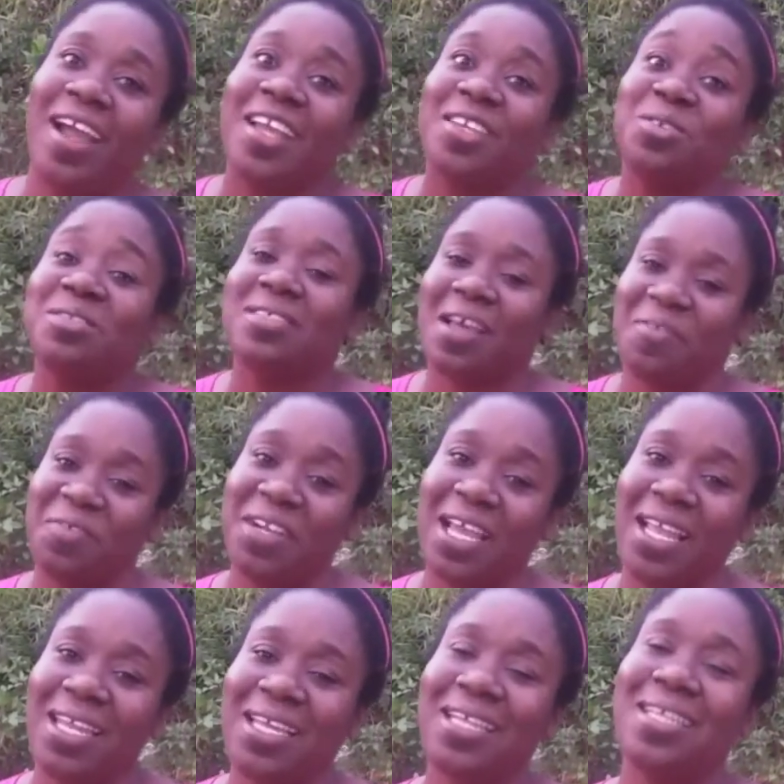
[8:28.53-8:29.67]
you
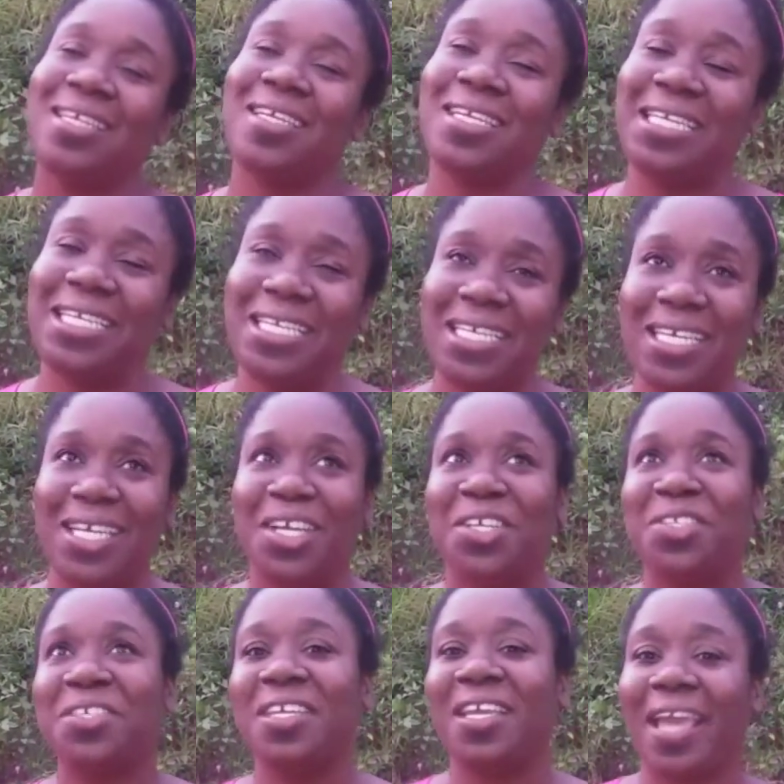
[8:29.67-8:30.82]
definitely need
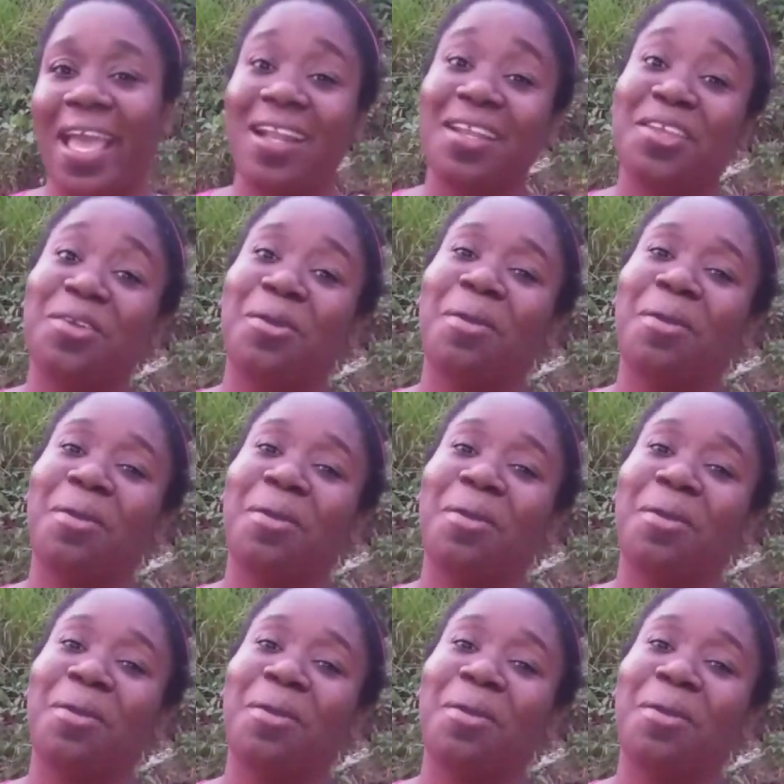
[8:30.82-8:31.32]
to get your